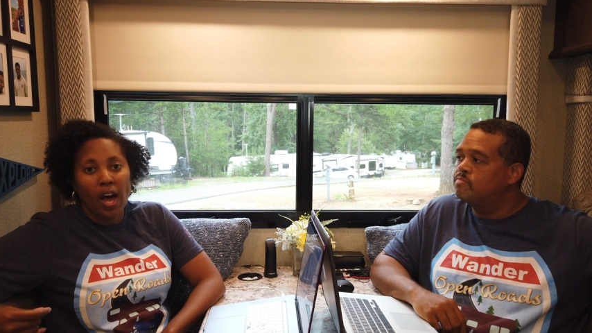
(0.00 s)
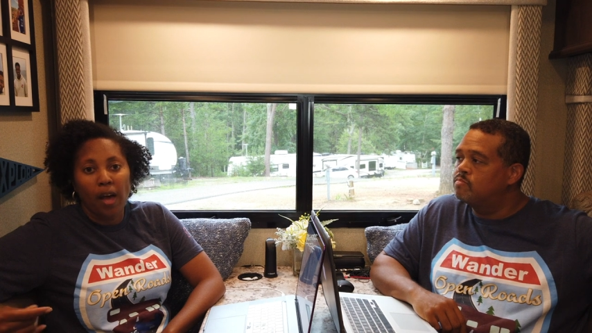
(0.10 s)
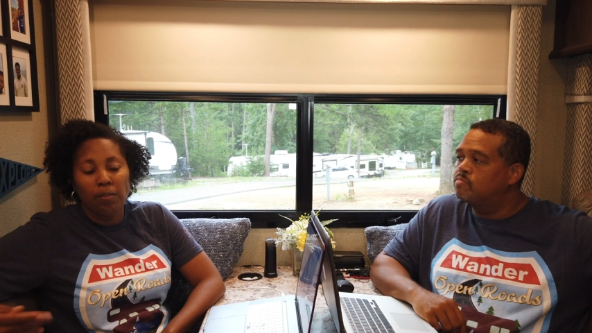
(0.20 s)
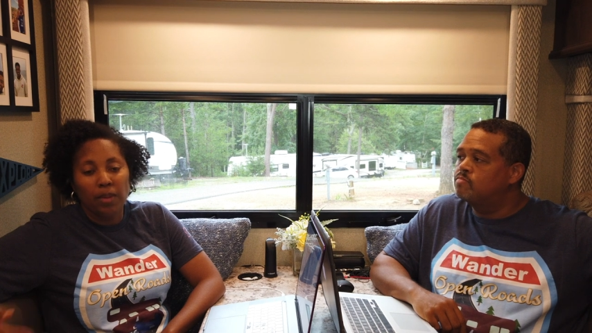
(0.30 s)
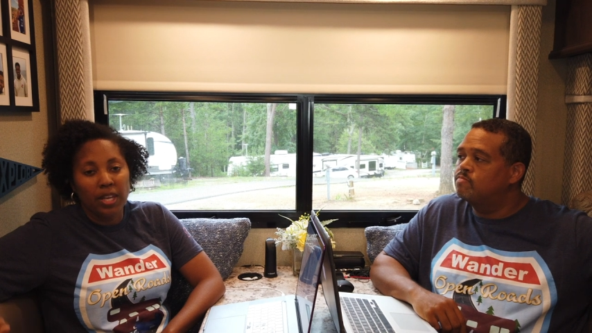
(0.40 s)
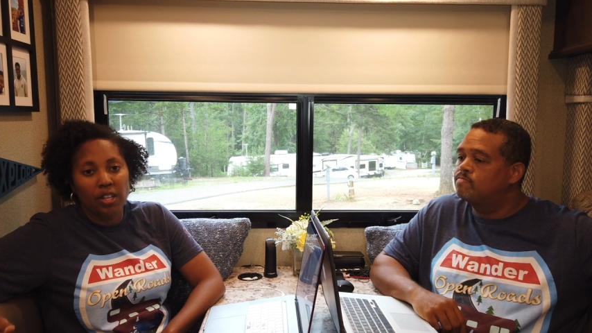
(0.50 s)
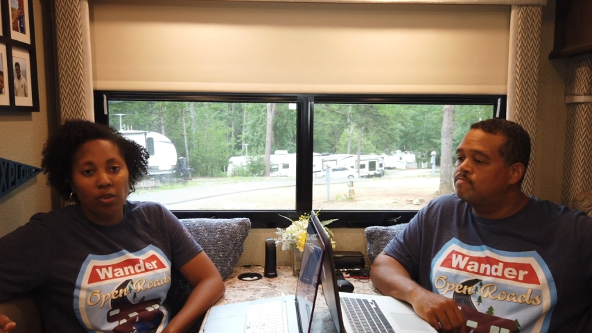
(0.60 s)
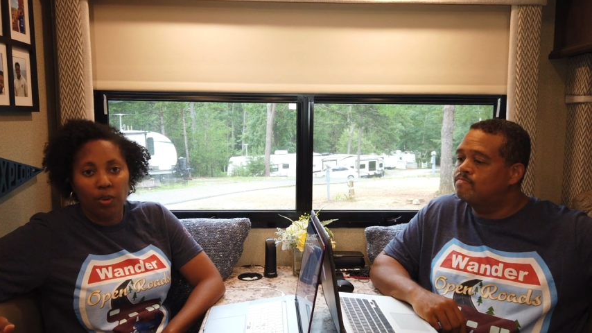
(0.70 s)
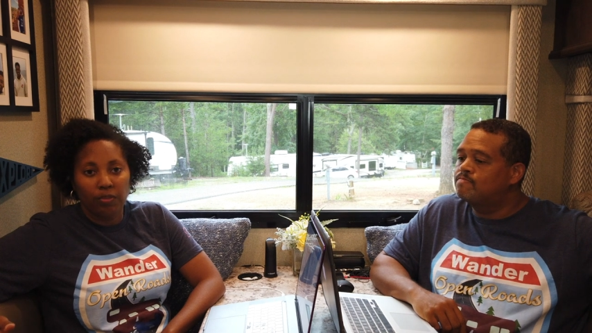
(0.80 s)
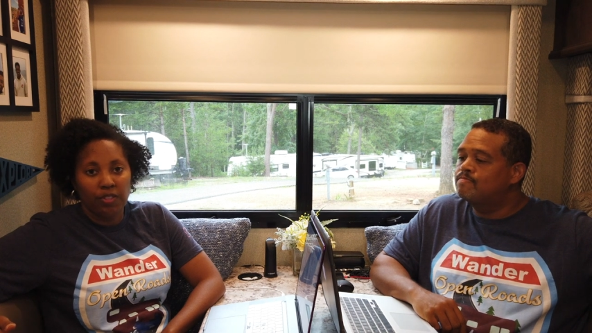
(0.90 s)
Speaker 1: I'm
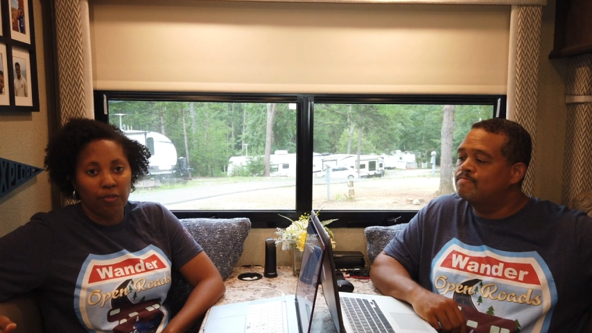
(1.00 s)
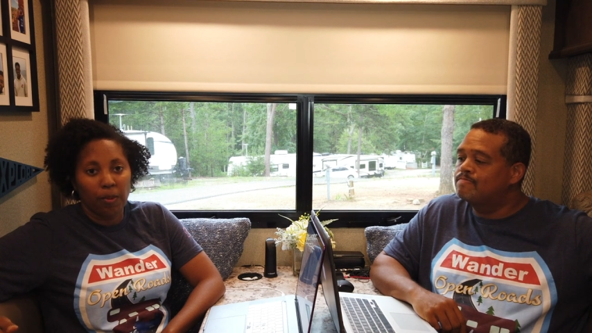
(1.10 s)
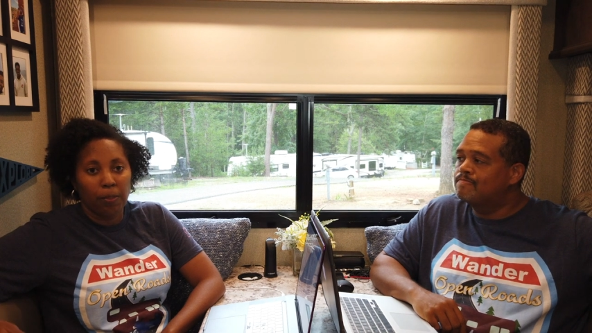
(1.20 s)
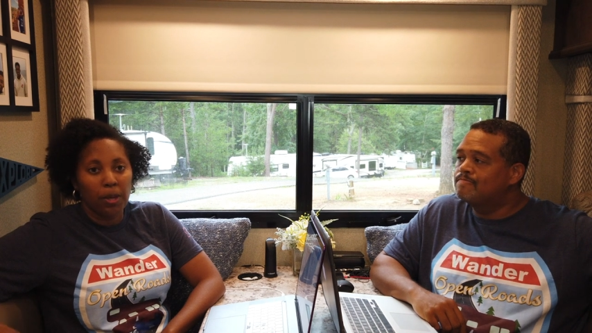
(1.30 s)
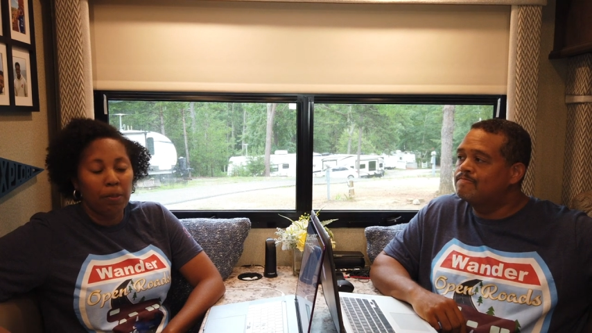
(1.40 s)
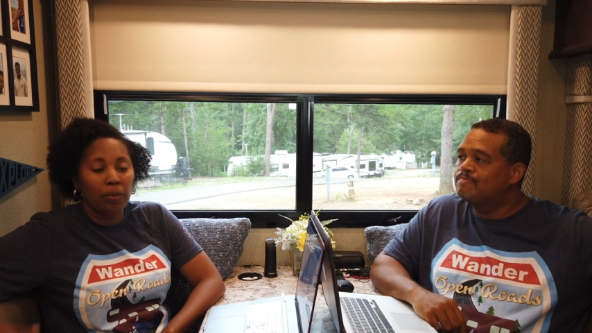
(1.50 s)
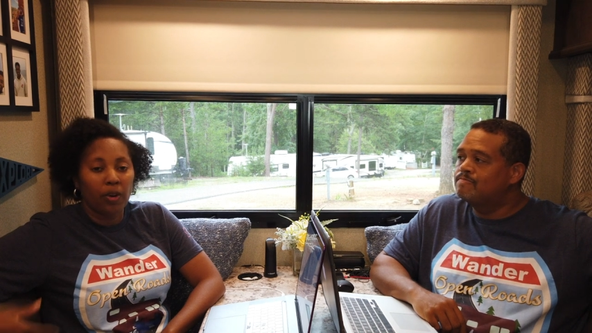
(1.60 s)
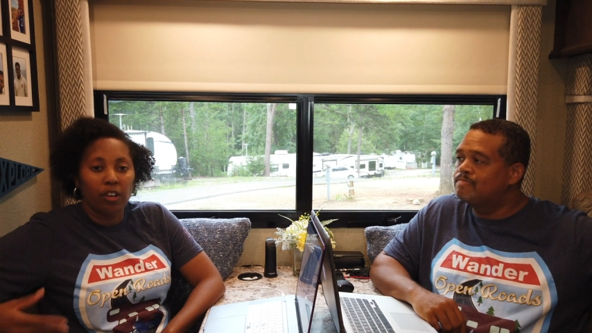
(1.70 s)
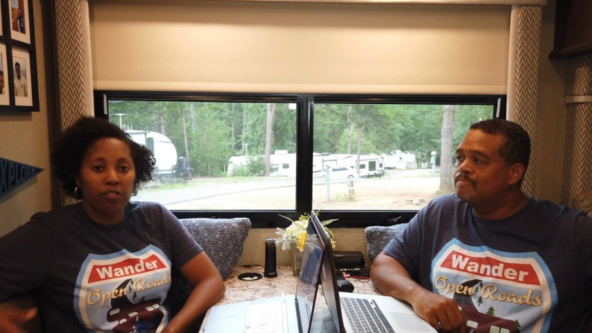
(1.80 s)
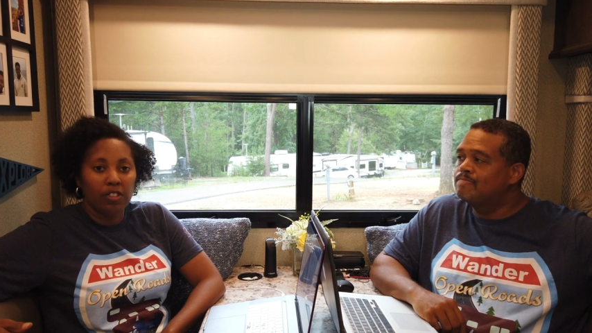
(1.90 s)
meeting with different
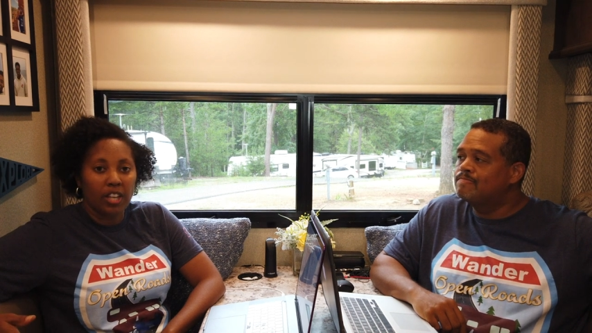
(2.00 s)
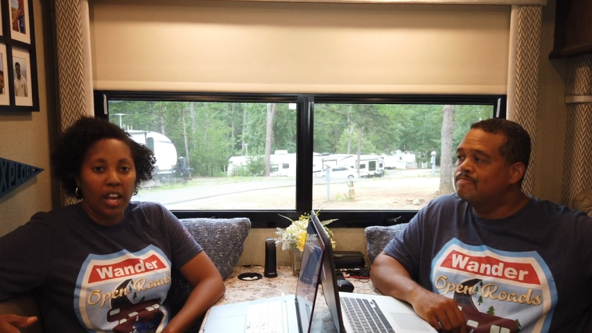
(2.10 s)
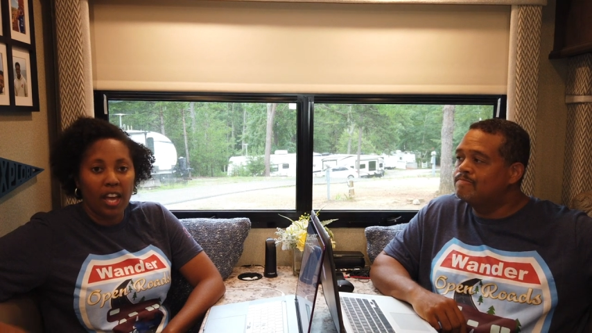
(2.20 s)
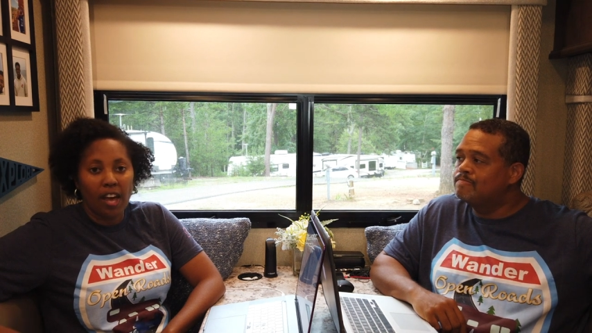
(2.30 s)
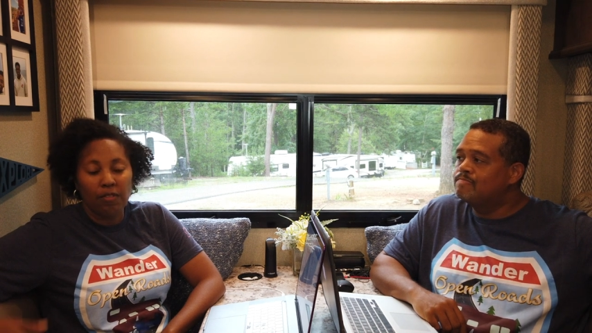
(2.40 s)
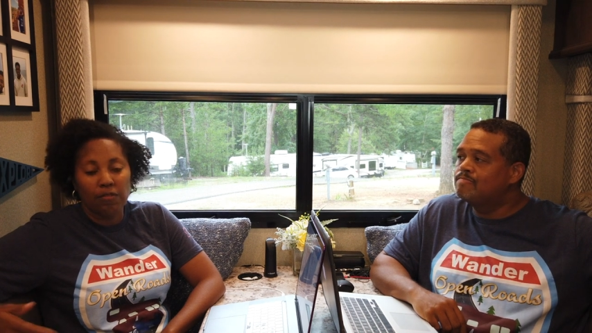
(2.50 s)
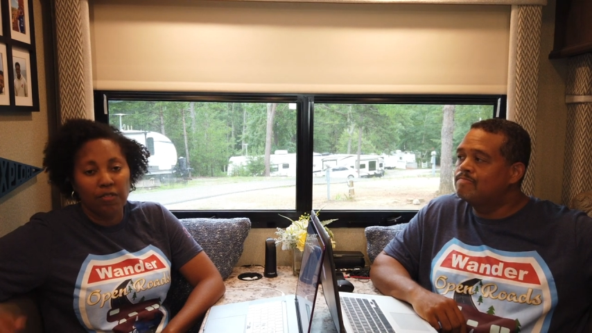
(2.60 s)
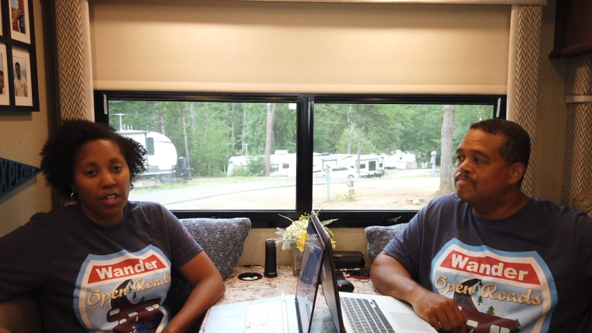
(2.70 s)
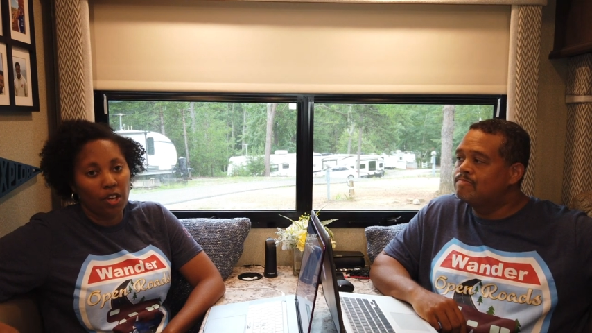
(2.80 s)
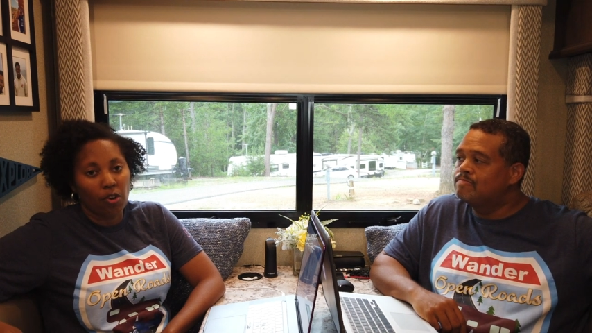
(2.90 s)
people every day,
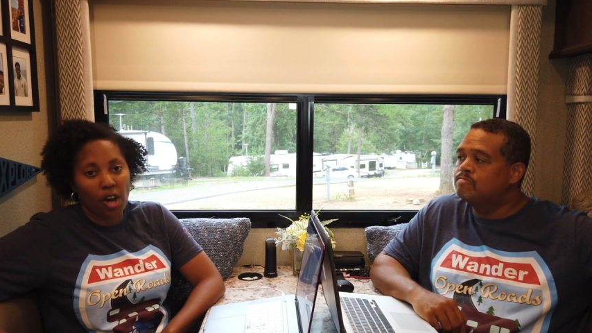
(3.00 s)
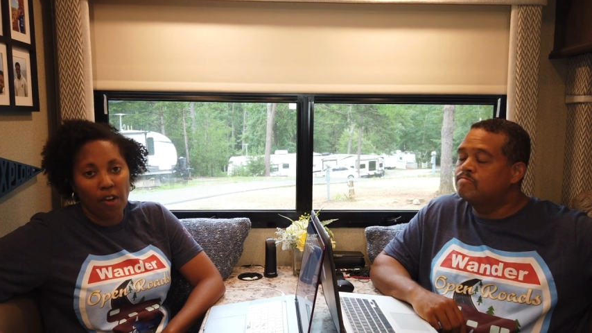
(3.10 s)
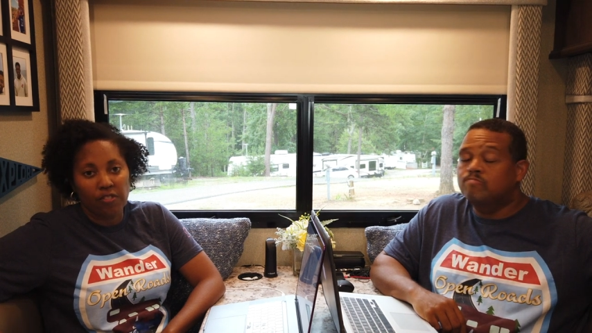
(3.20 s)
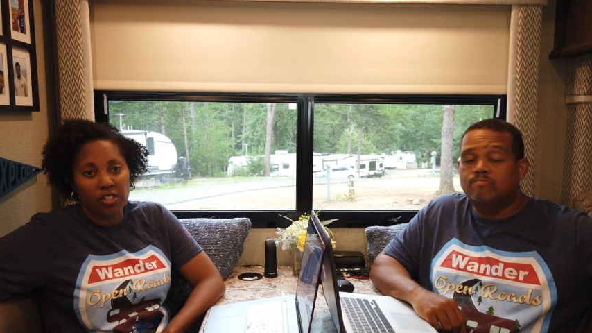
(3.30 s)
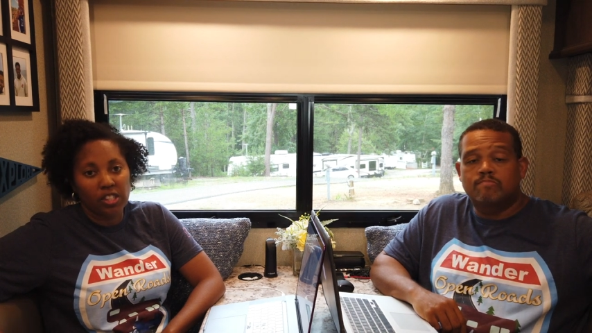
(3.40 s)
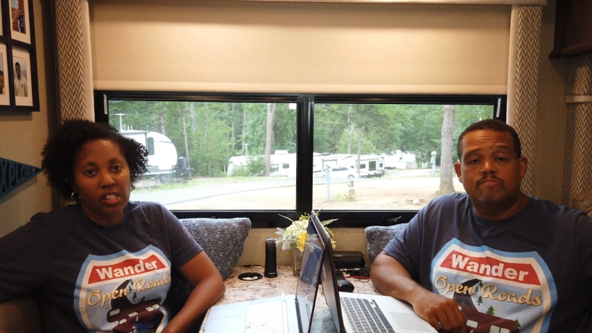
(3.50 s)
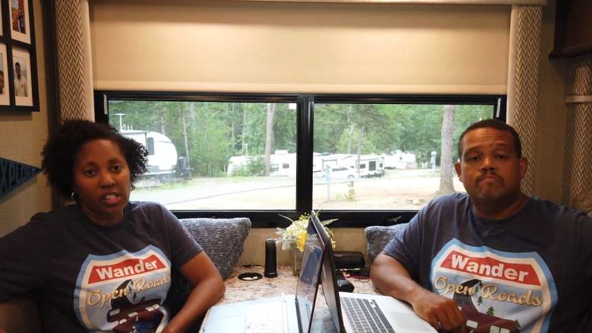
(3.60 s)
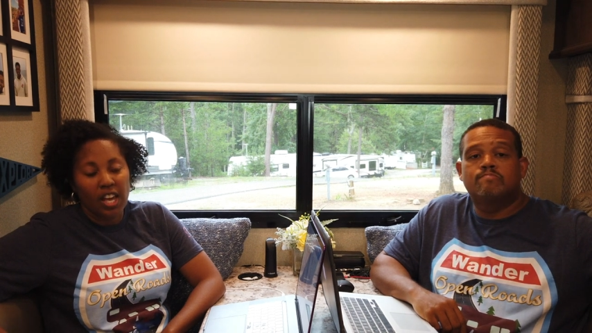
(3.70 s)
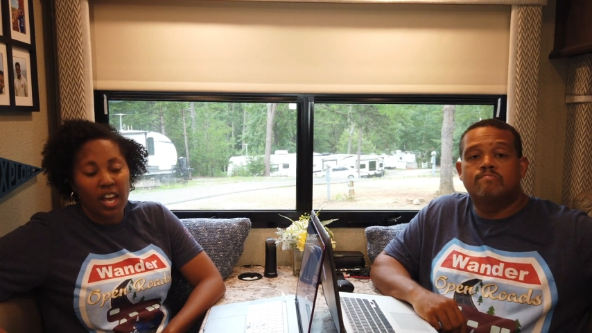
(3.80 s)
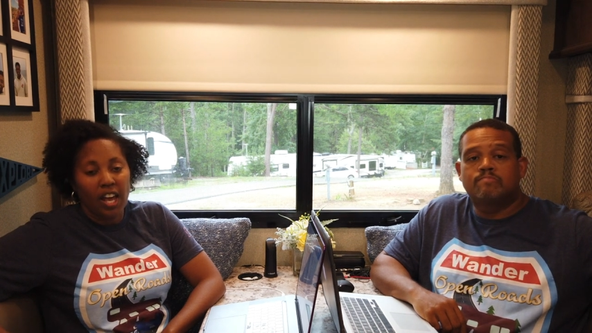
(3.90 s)
having video
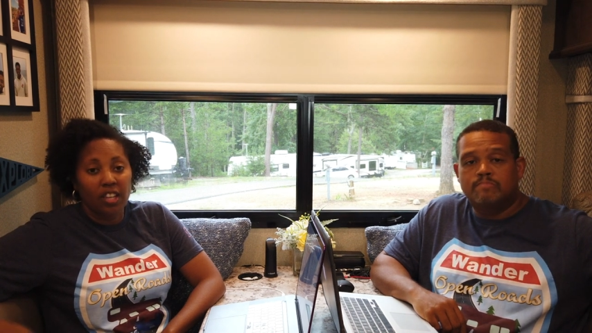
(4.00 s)
conferences.